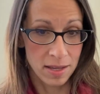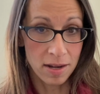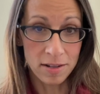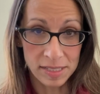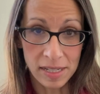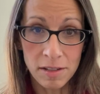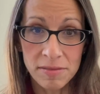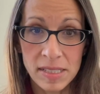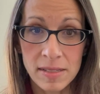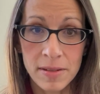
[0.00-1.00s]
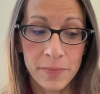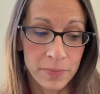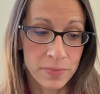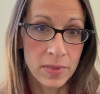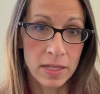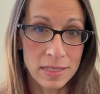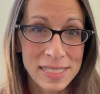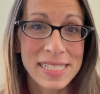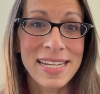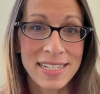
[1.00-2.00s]
ourselves,
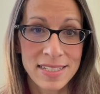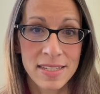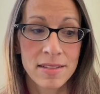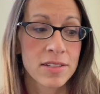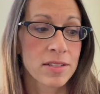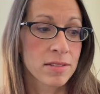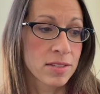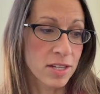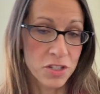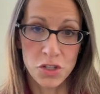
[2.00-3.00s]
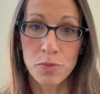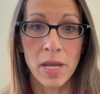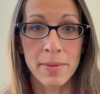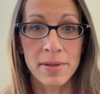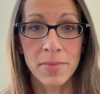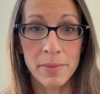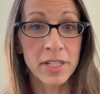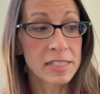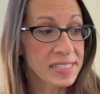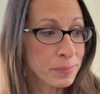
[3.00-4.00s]
seen it done to maybe our
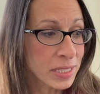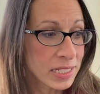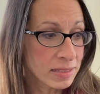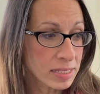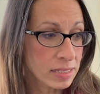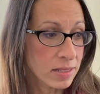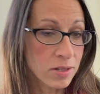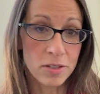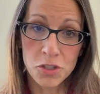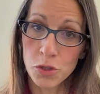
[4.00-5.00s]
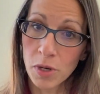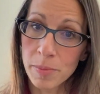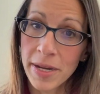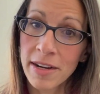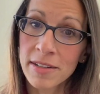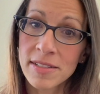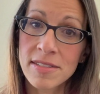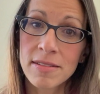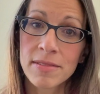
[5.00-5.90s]
siblings or to our parent,